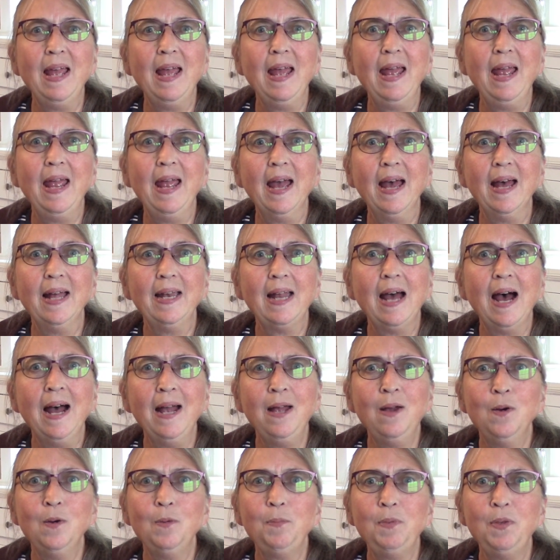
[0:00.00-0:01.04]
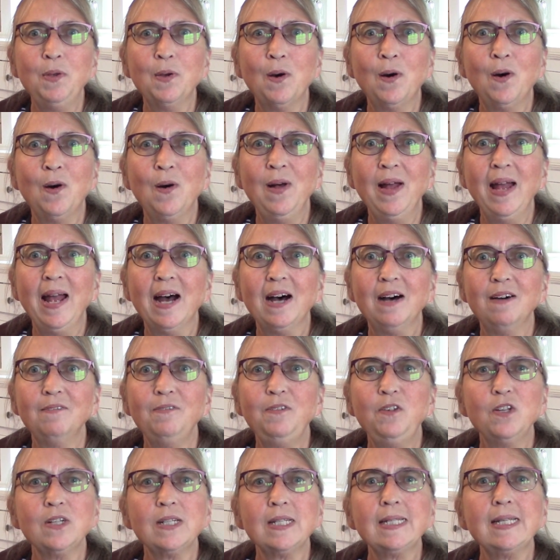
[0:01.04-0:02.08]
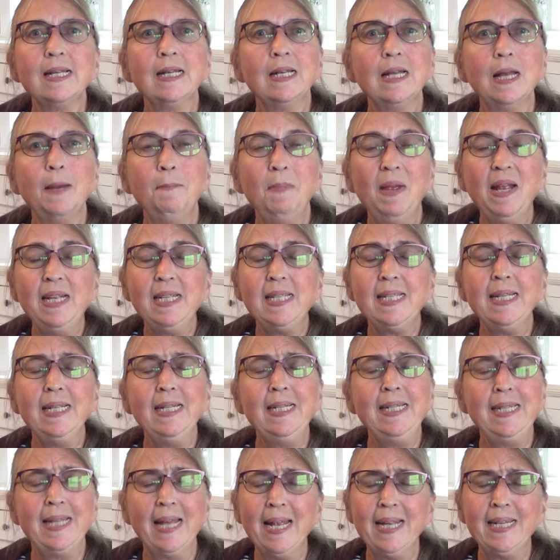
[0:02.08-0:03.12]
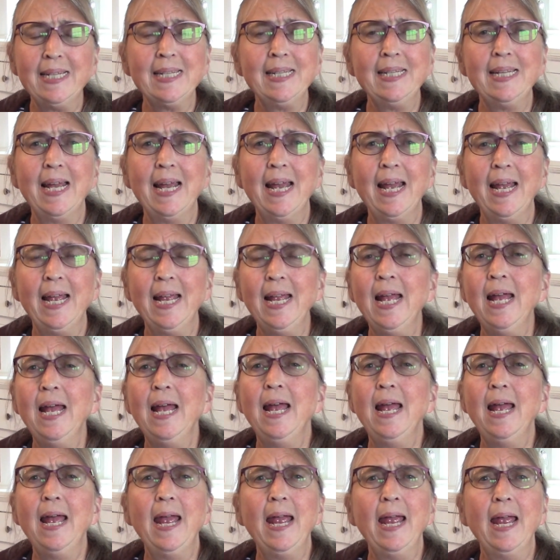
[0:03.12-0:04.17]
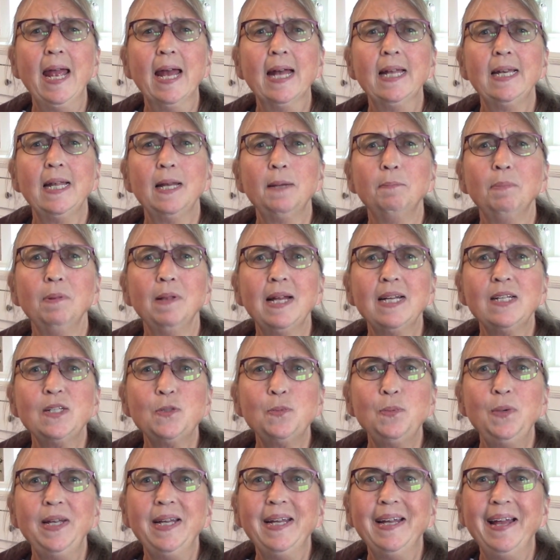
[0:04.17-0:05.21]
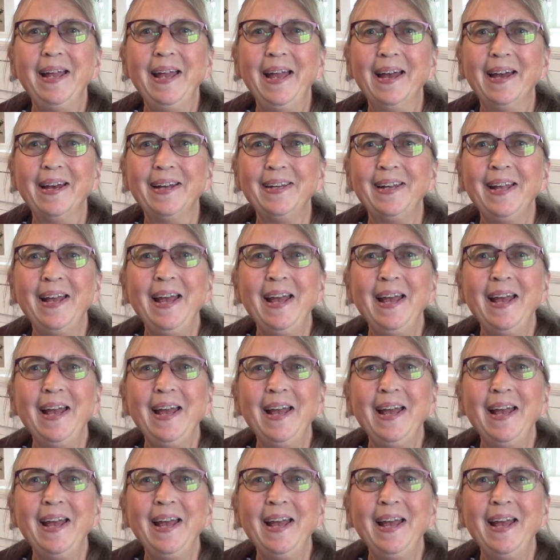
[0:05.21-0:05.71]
And I hope you all have just an amazing day today and a blessed week ahead.